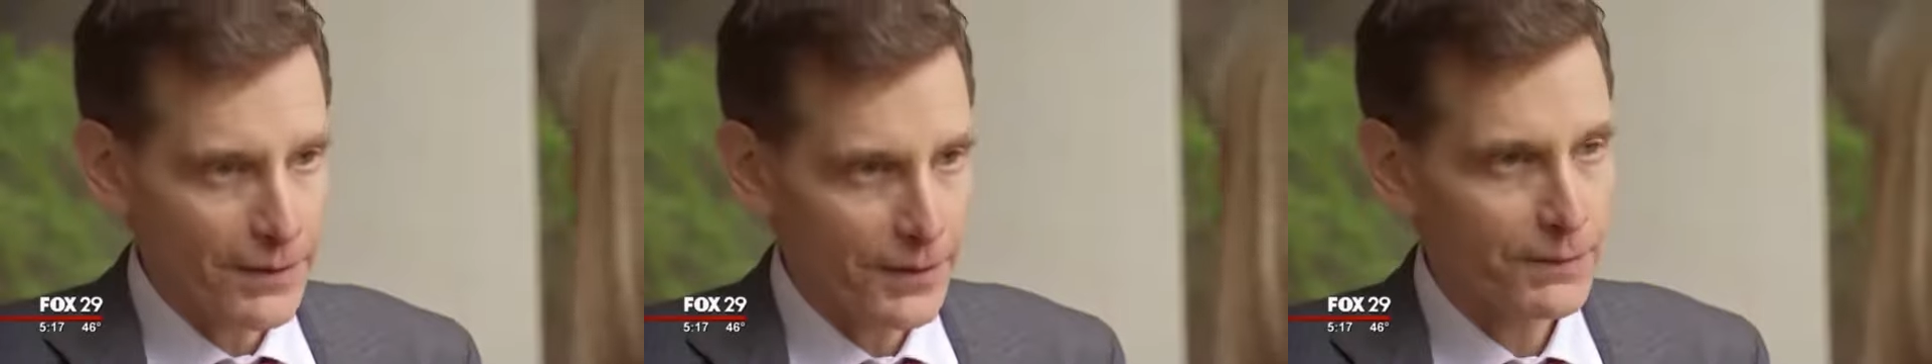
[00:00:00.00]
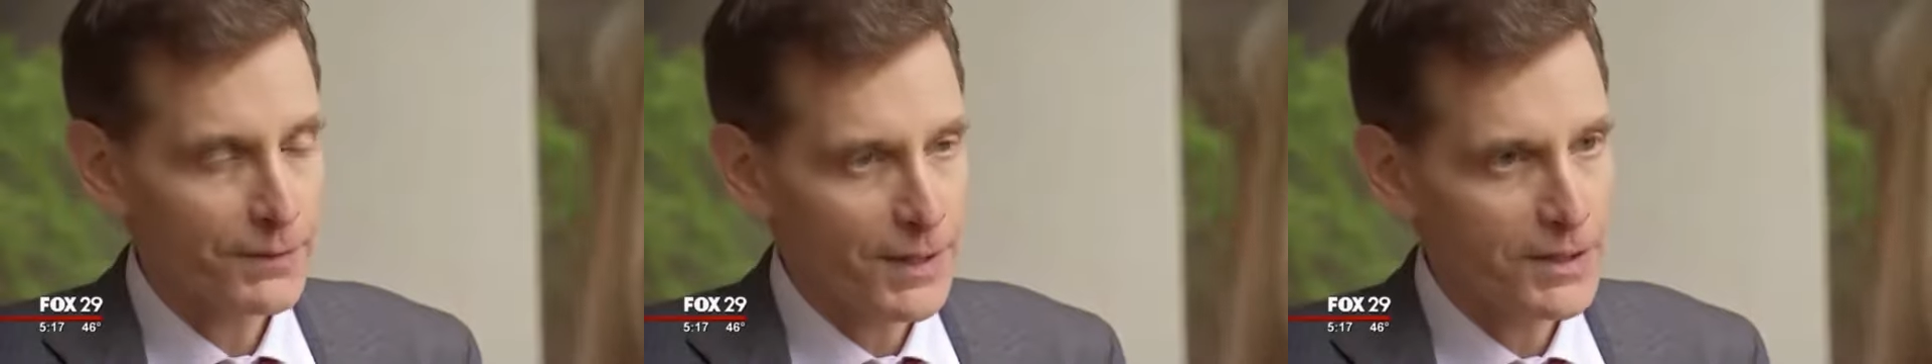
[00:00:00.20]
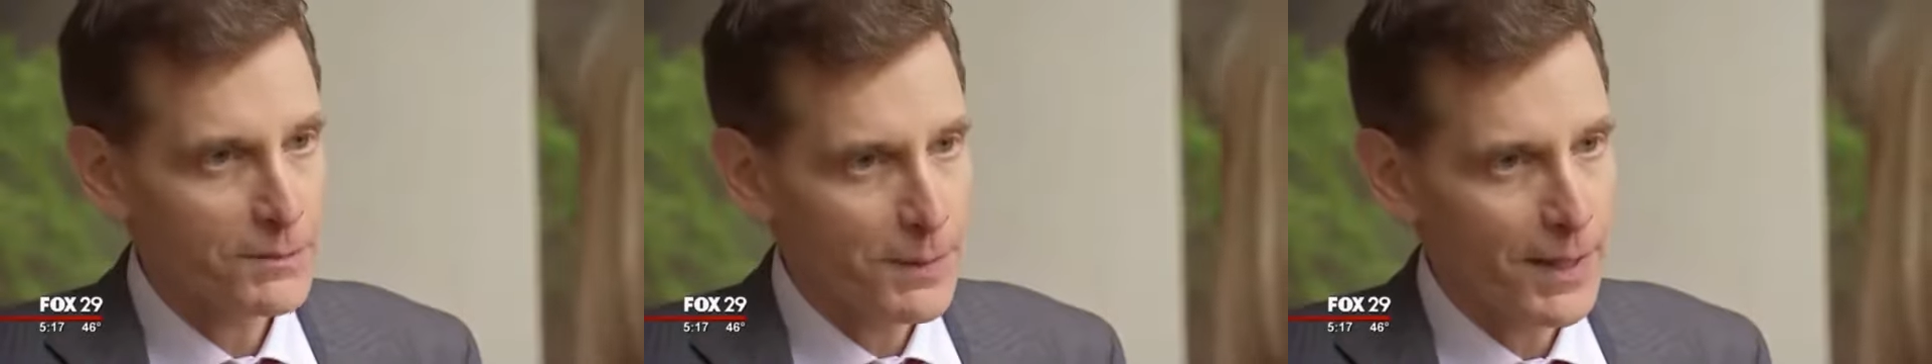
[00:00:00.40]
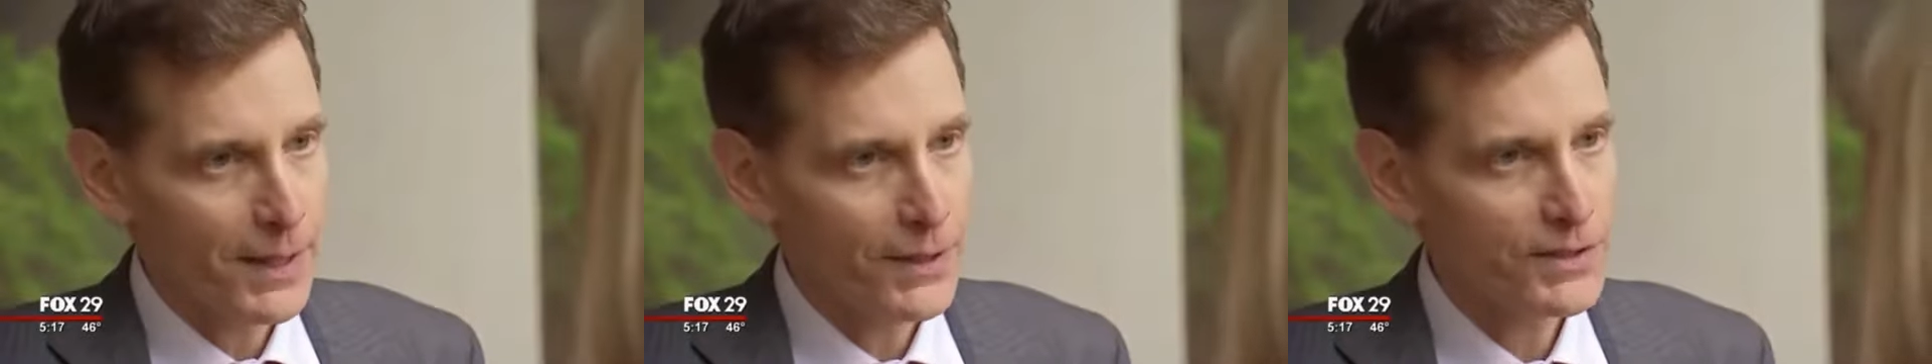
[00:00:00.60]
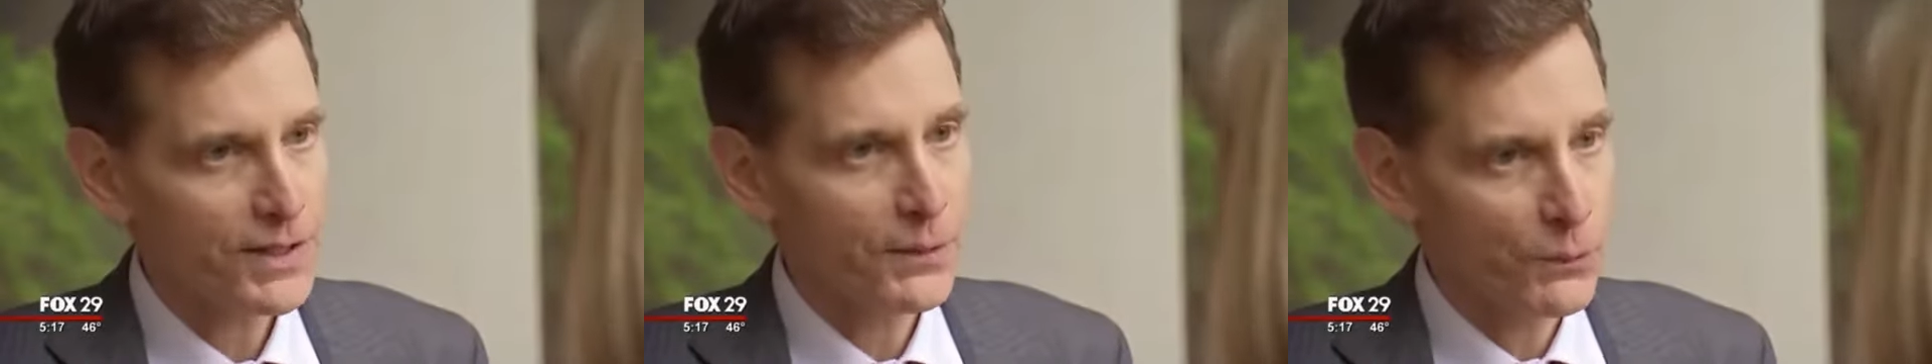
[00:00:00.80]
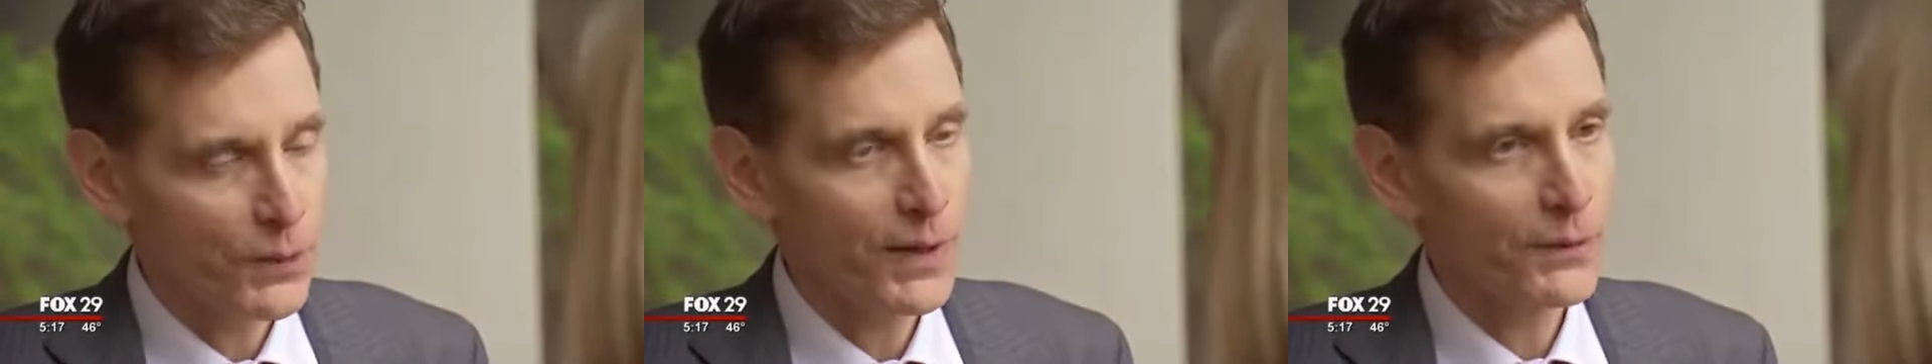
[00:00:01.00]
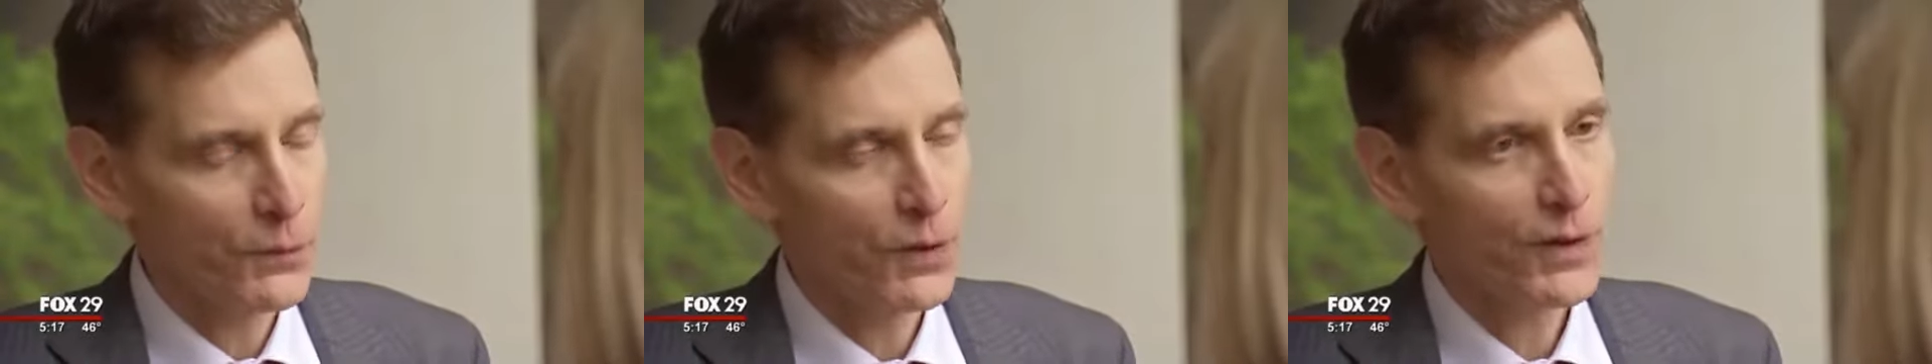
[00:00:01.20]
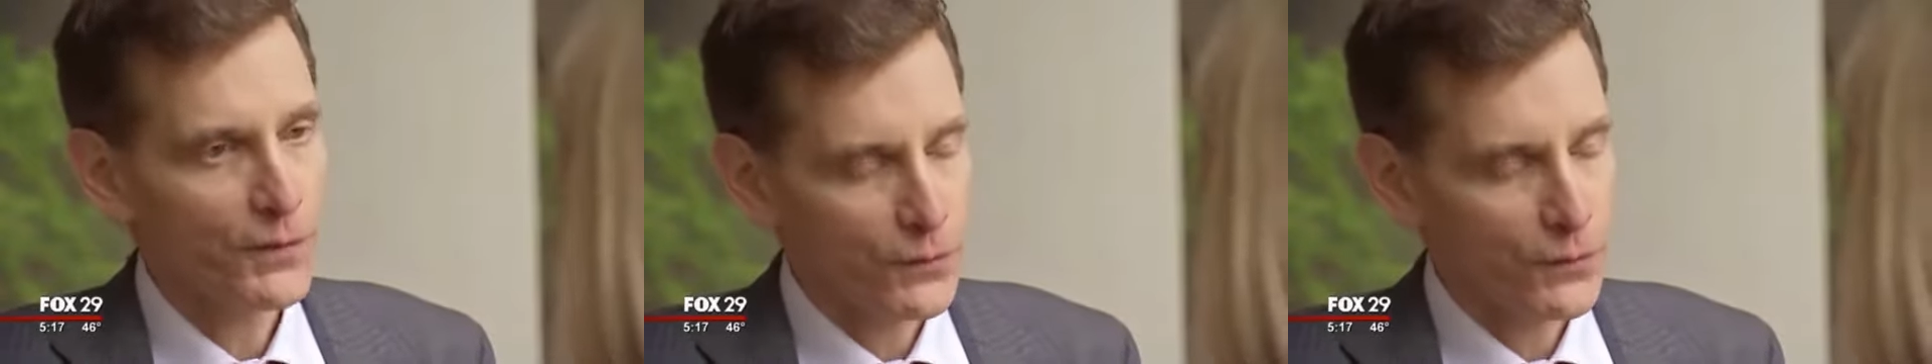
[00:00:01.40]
and the kids' parents and, and work